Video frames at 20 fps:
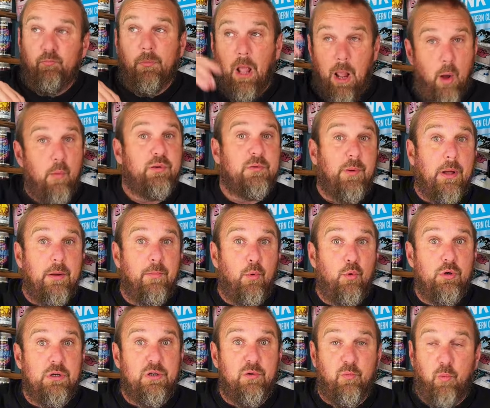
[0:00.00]
Helps pay the
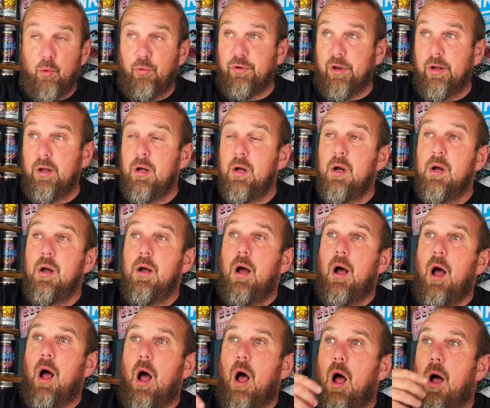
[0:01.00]
mortgage with Wanda.
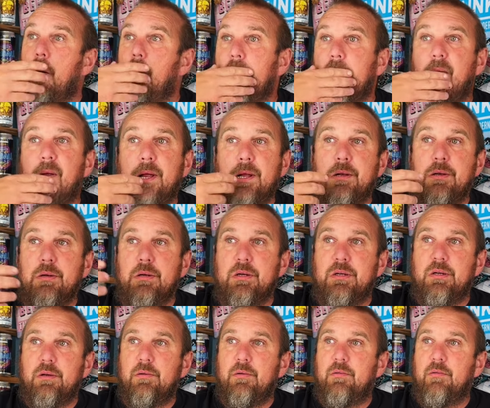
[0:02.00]

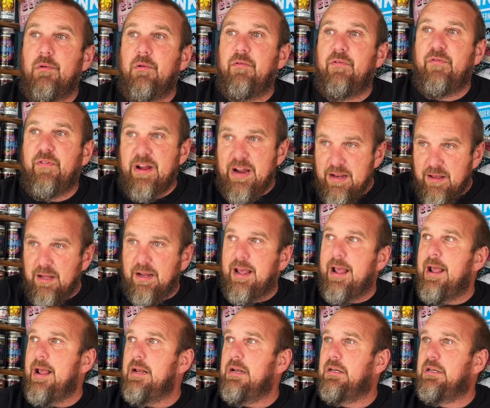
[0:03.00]
And feed the
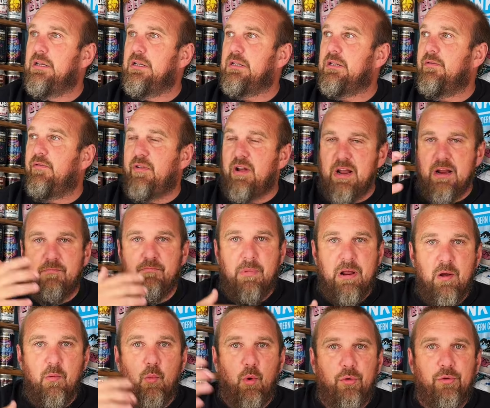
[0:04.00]
kids, feed me
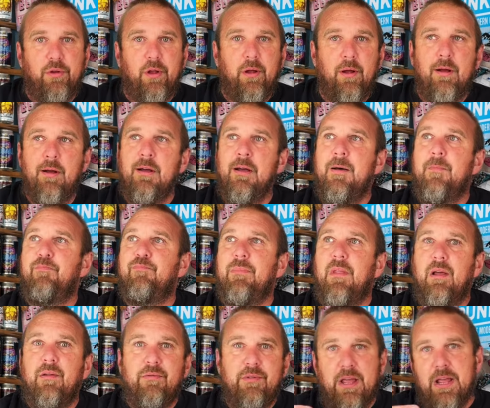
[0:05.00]
and Wanda.
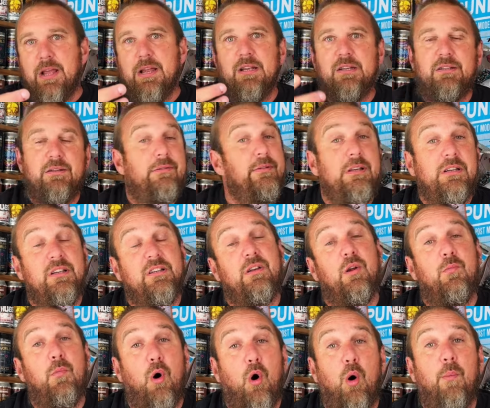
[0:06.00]
This is
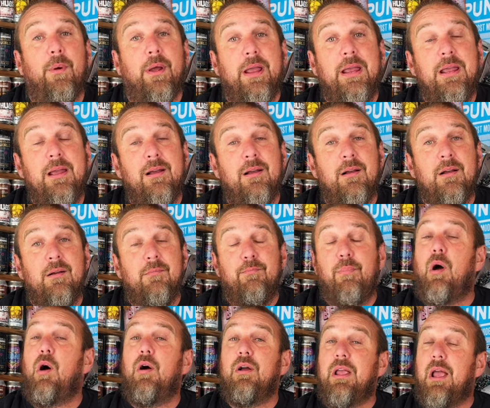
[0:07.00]
still my hobby,
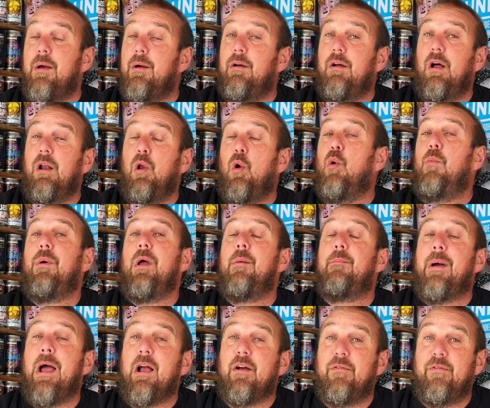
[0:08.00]
but I get a little bit of
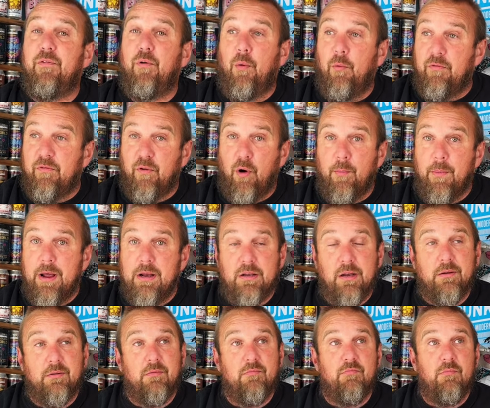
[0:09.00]
back from it.
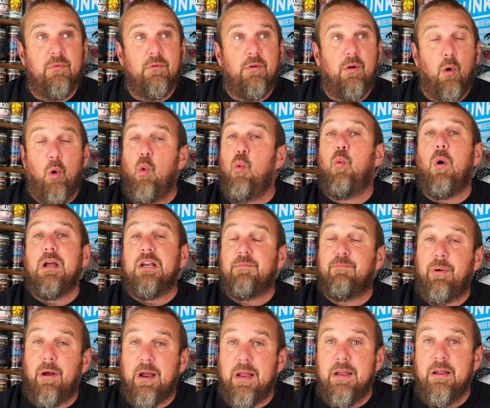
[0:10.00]
I don't always
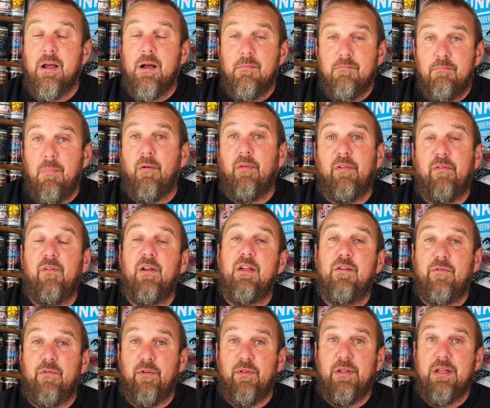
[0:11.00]
pay monthly
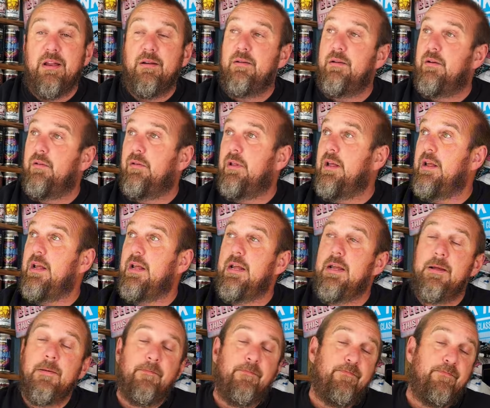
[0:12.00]
for
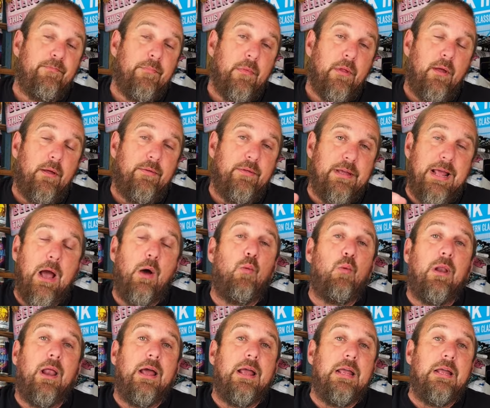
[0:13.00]
the
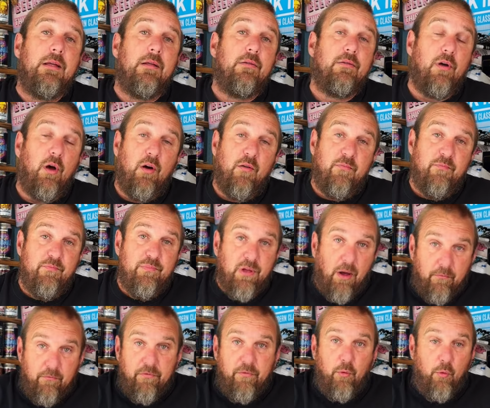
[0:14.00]
outlay that I've
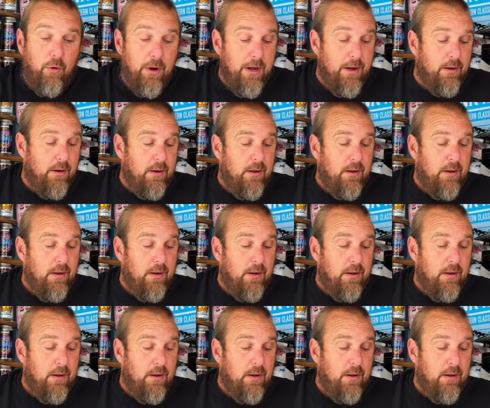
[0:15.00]
done for it.